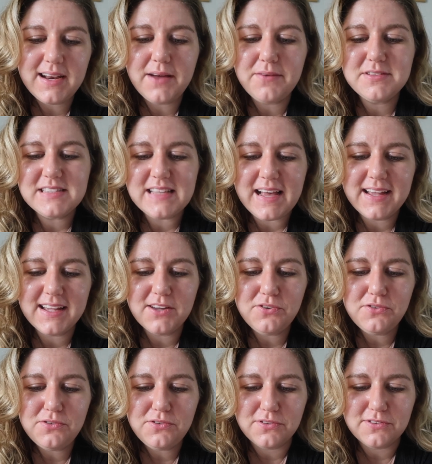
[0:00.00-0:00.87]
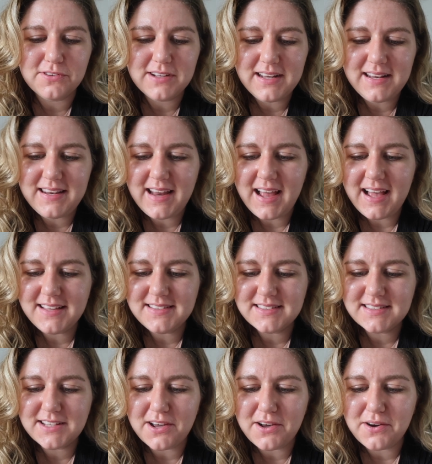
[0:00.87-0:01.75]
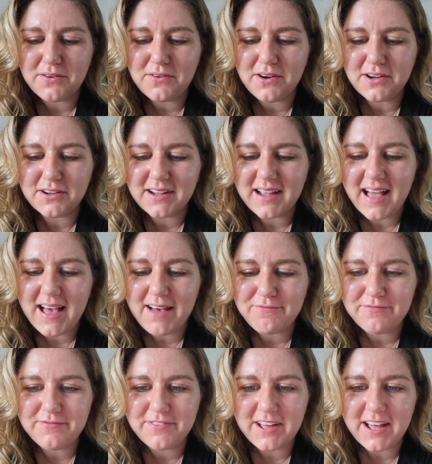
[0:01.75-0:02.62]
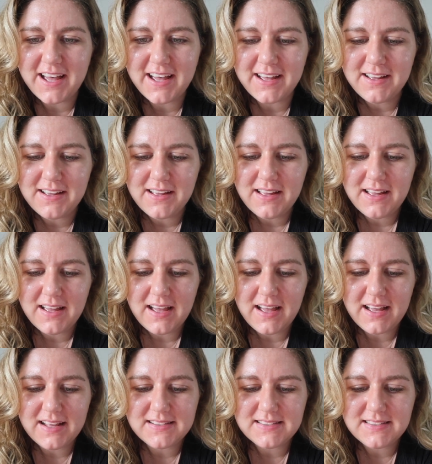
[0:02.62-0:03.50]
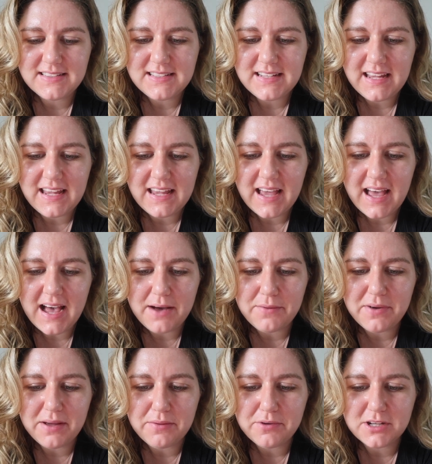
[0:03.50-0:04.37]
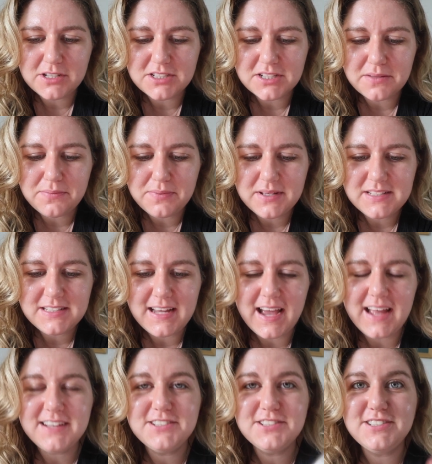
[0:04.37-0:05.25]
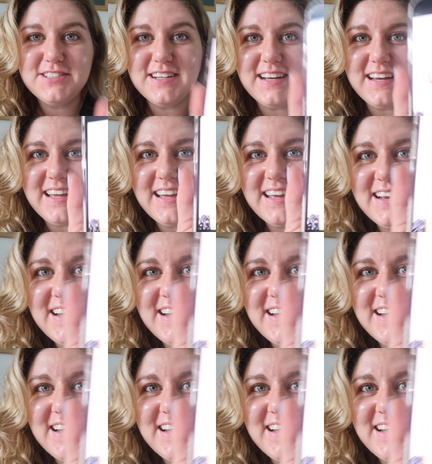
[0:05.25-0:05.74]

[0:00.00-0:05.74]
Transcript: I was like, ooh, let's go on Canva and see how it would potentially